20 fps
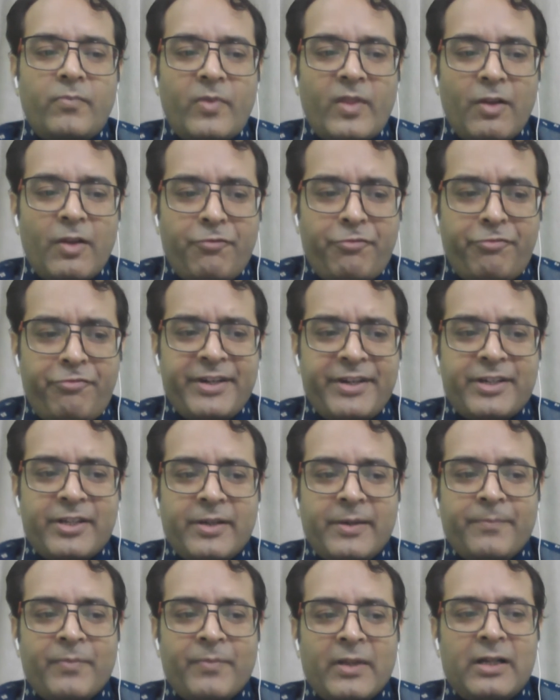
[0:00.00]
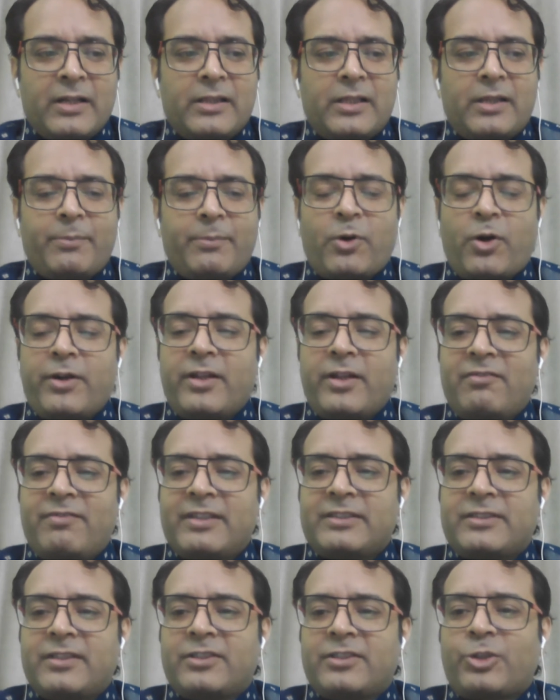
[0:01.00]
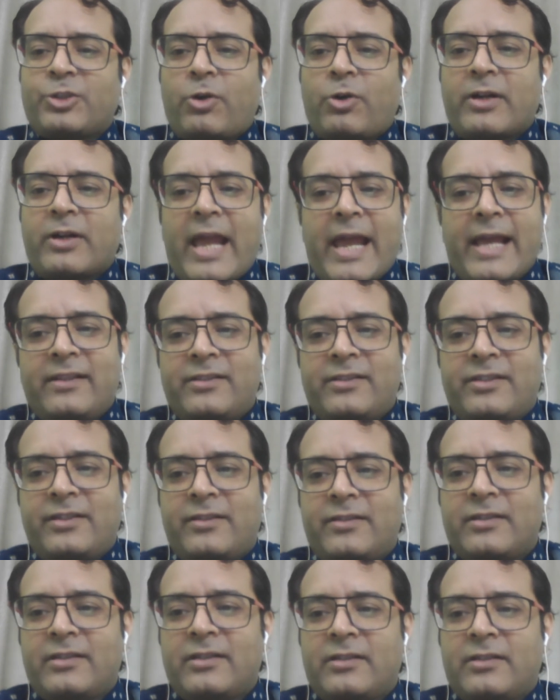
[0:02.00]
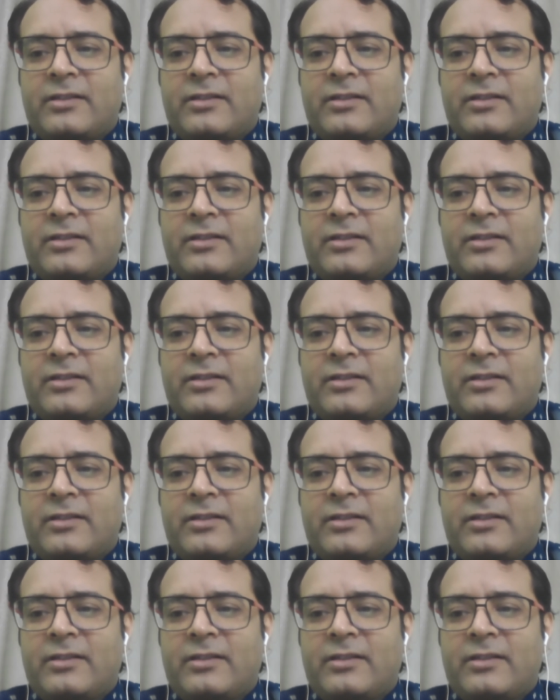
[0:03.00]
fit, the body which is not healthy,